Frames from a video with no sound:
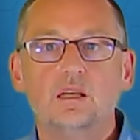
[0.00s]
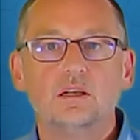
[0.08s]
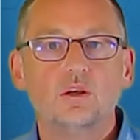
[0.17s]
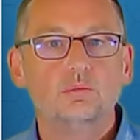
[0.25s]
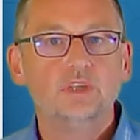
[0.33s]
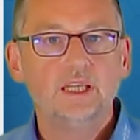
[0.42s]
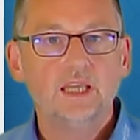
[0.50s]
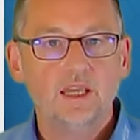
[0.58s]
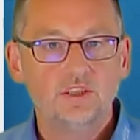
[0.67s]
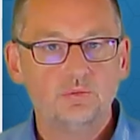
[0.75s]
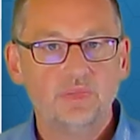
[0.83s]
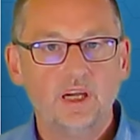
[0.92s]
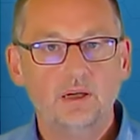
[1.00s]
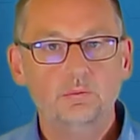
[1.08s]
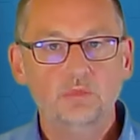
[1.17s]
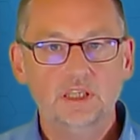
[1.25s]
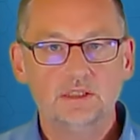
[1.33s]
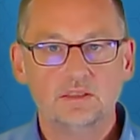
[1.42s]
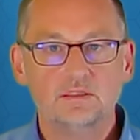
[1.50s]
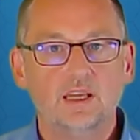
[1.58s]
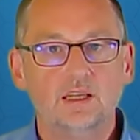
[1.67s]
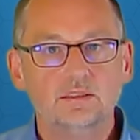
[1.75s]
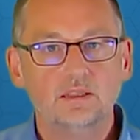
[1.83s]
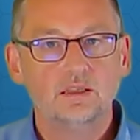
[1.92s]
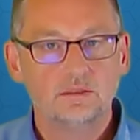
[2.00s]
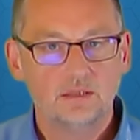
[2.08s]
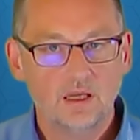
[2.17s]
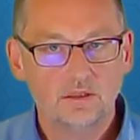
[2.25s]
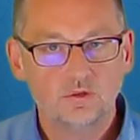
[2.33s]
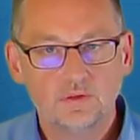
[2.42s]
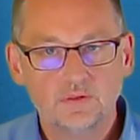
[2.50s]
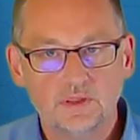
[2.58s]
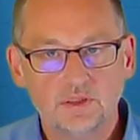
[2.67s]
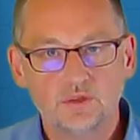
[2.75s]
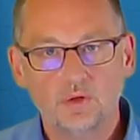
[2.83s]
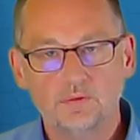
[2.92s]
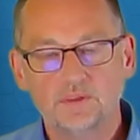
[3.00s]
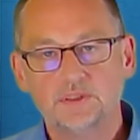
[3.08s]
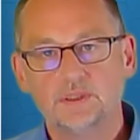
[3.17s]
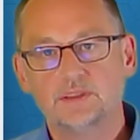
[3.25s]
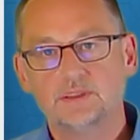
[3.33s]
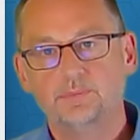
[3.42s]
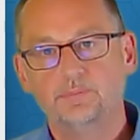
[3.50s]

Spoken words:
communication parameters, and diagnostic services.